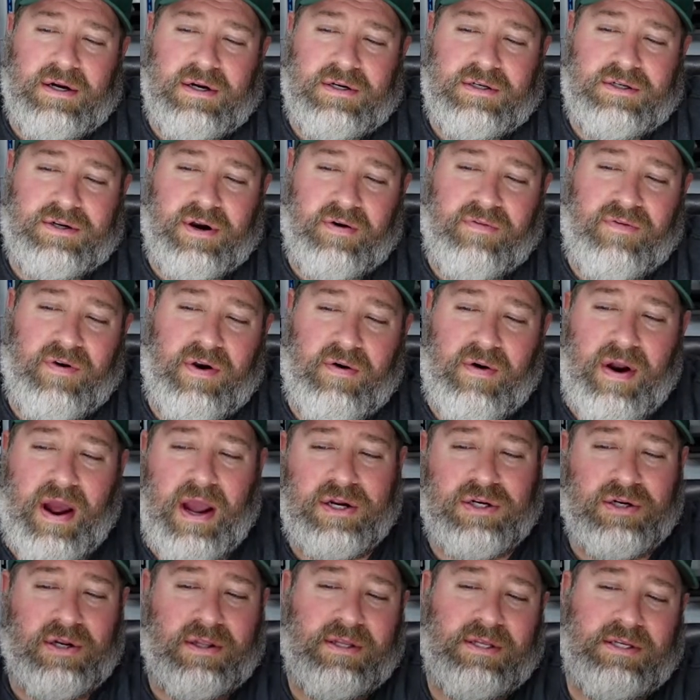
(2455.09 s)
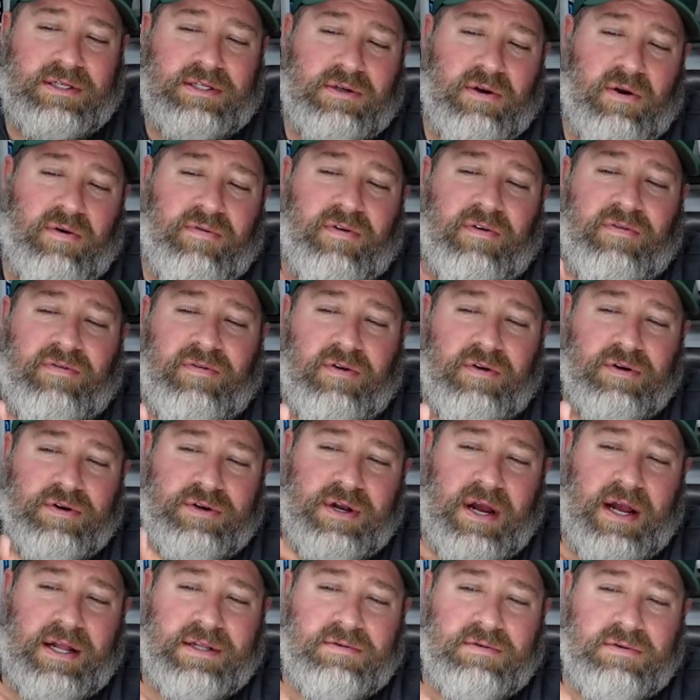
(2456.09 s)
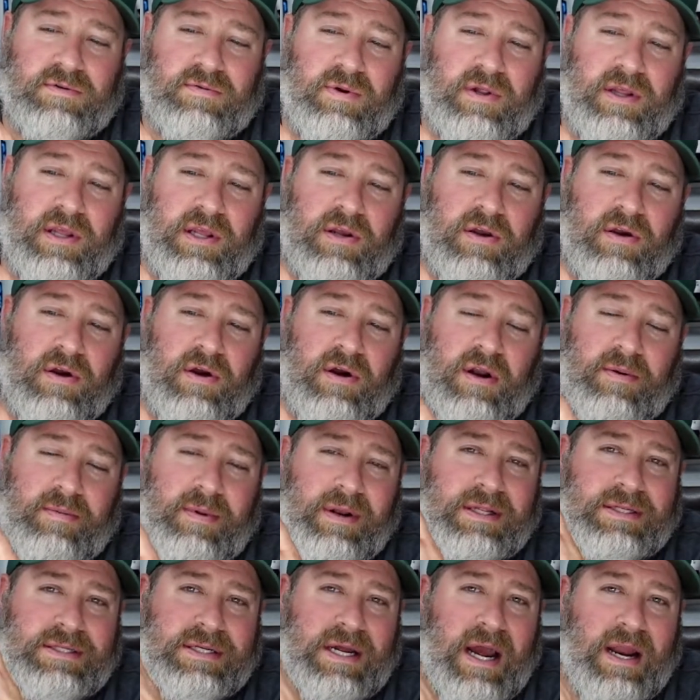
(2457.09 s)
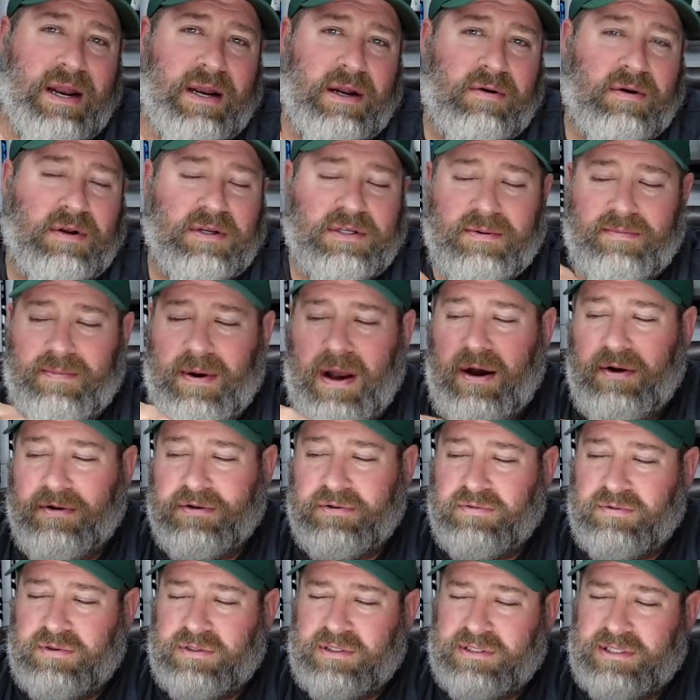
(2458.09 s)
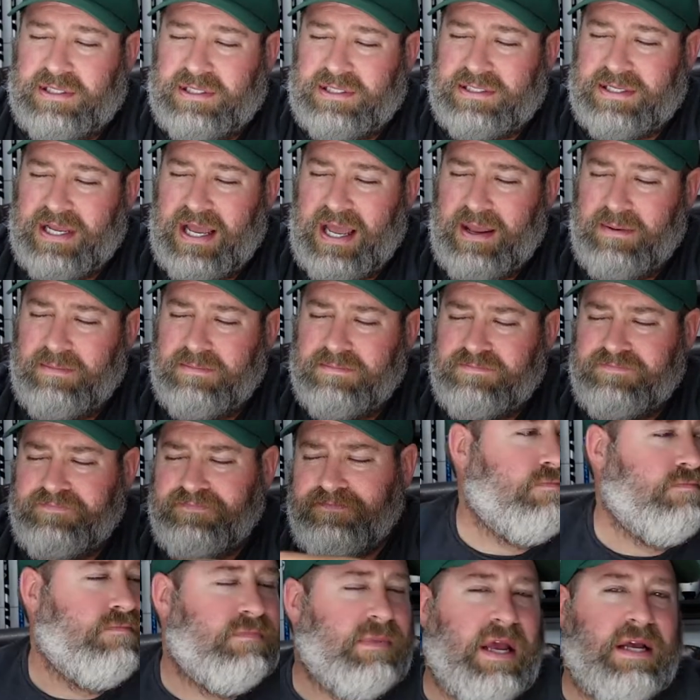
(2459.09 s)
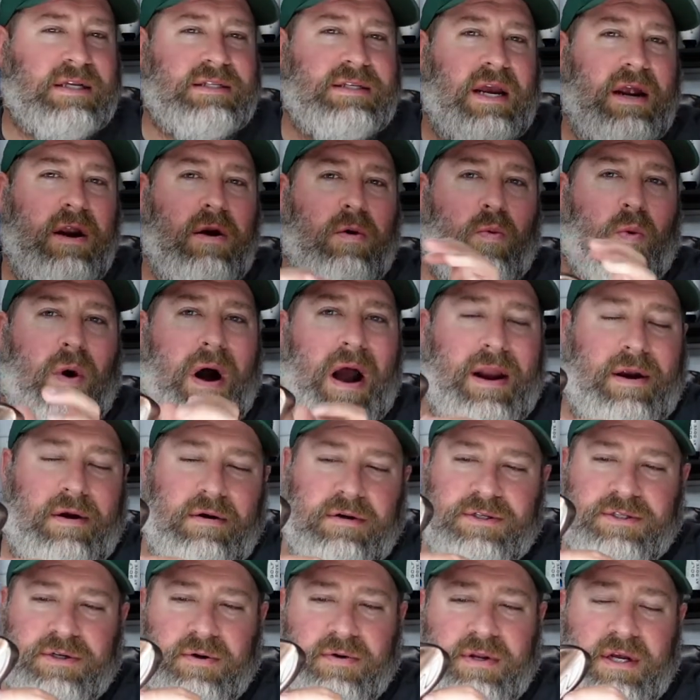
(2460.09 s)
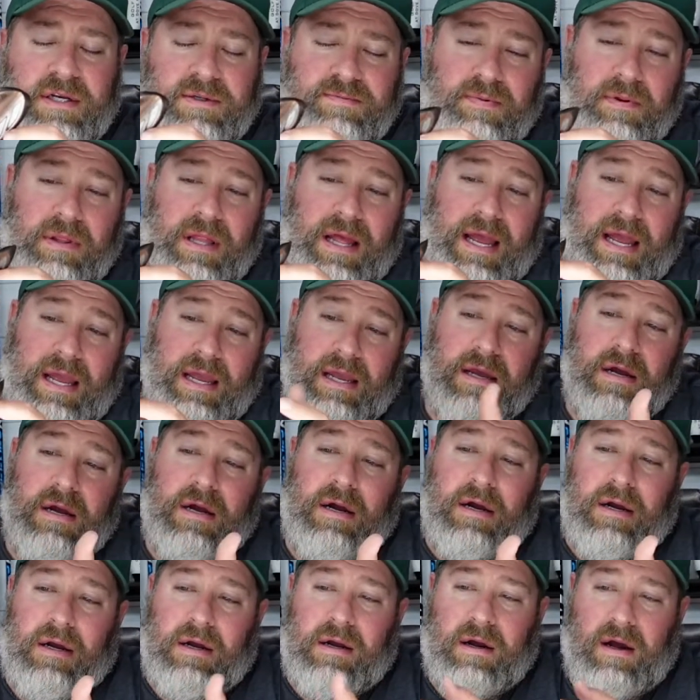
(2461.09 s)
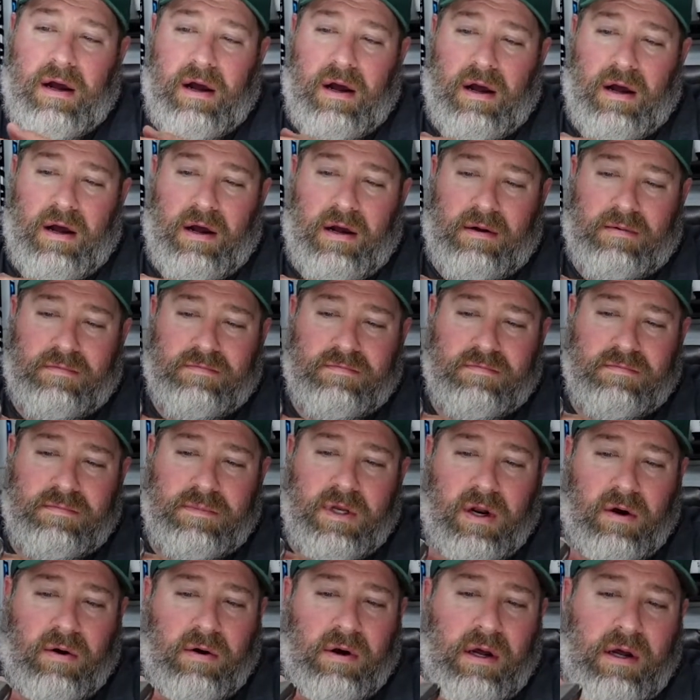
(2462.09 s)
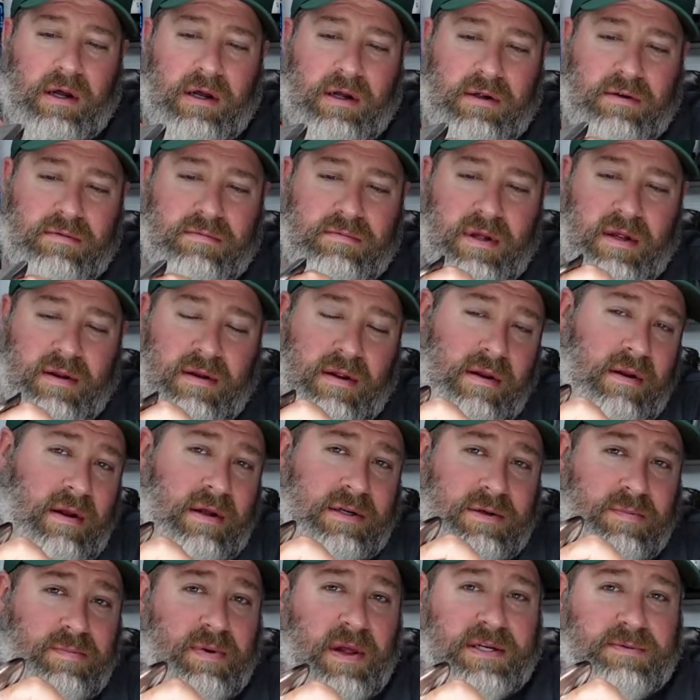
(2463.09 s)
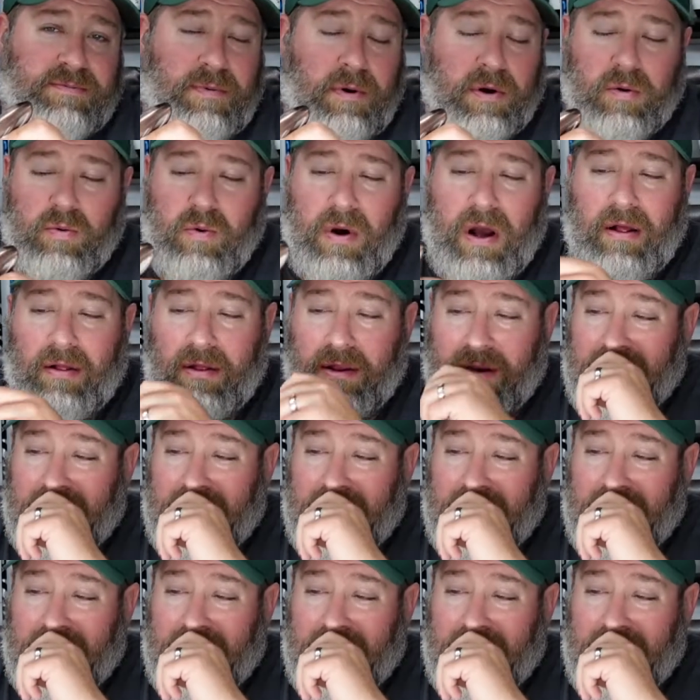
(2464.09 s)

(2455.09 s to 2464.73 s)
Turf interaction on this sole for full shots was really good. I mean, it's 9 degrees of bounce, which is the same. Yeah, it's a hair wider, so it does play. It actually plays pretty well. It